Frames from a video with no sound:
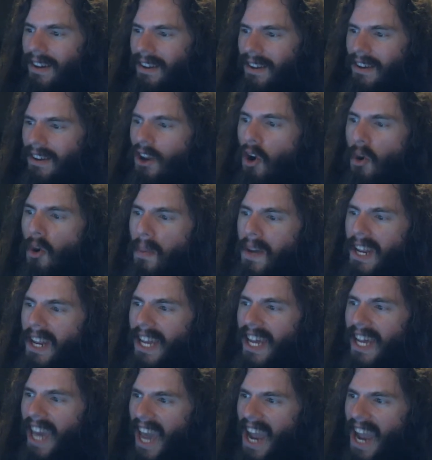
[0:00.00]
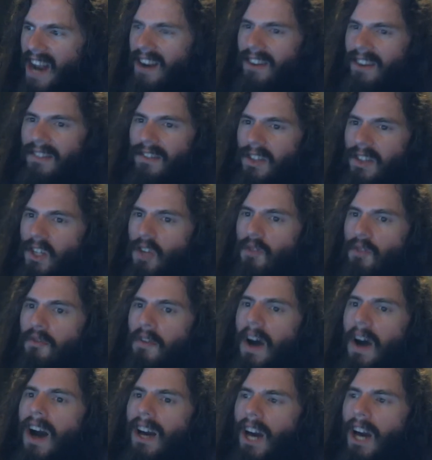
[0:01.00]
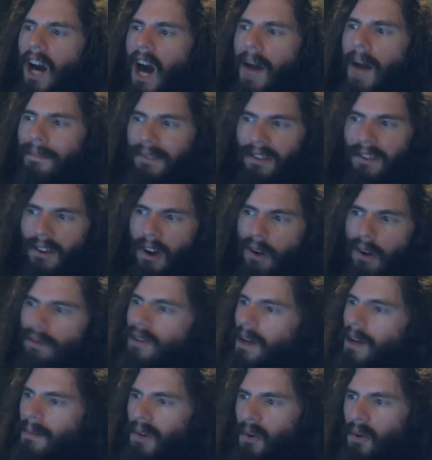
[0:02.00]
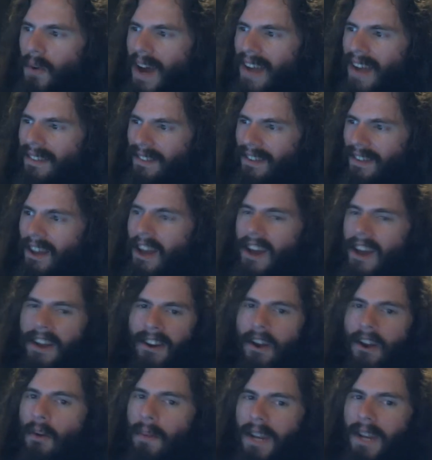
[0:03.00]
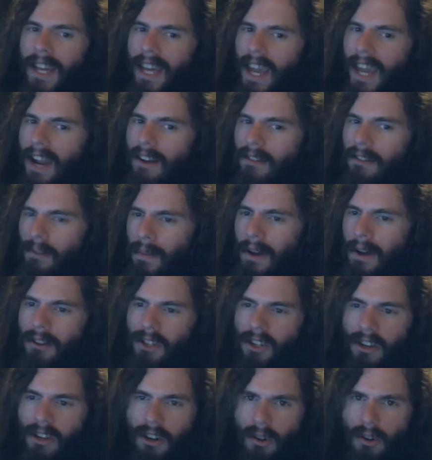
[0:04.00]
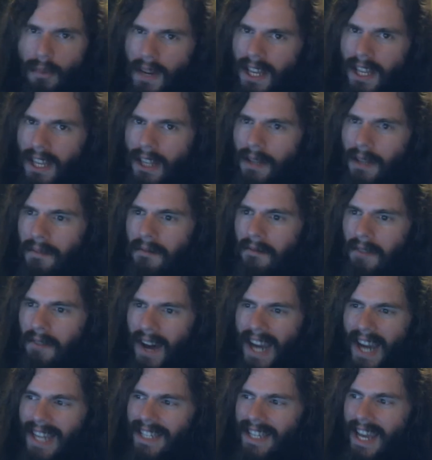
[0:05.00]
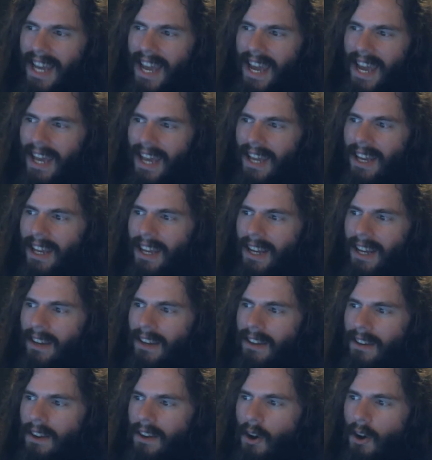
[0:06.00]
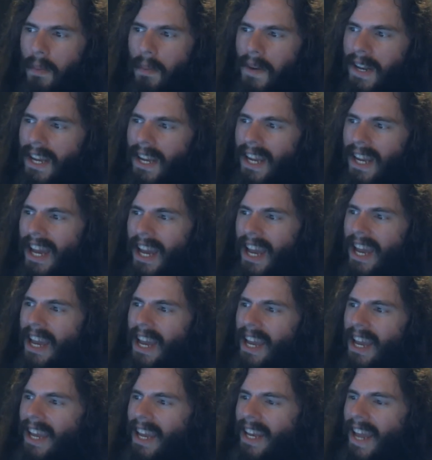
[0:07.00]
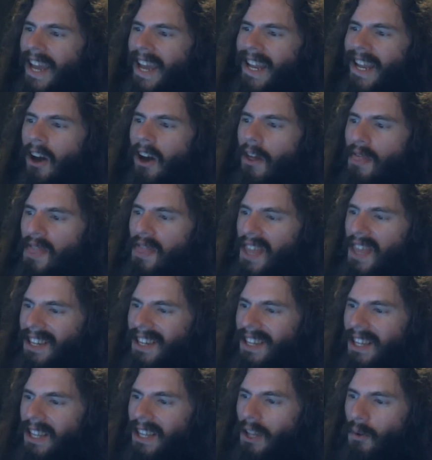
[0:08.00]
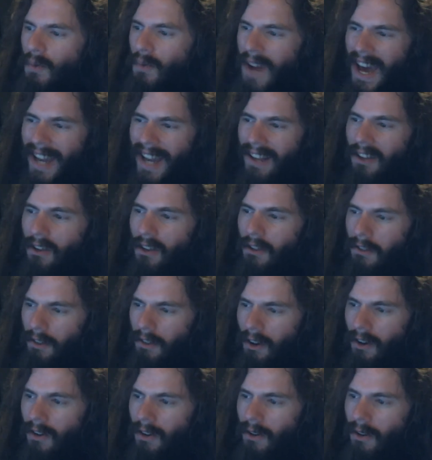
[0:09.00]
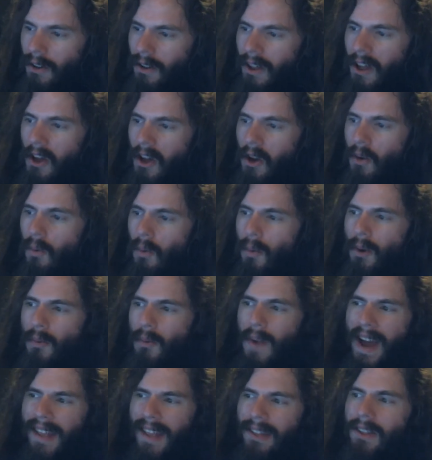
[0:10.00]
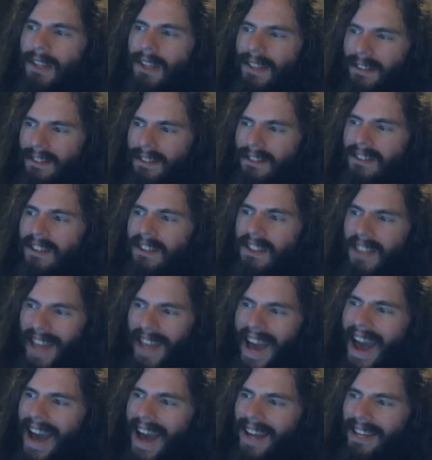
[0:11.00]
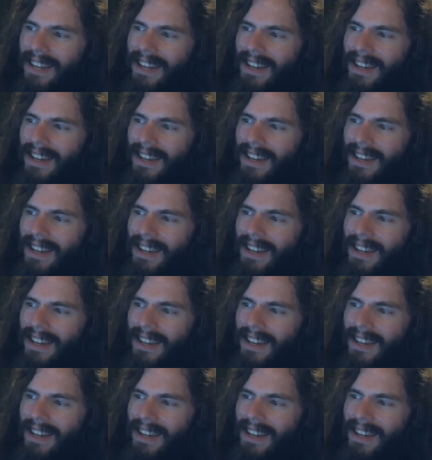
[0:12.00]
Nobody cares that you fought cops at OWS. Nobody cares about your curriculum vitae. Nobody in any authentically radical circle would rather listen to that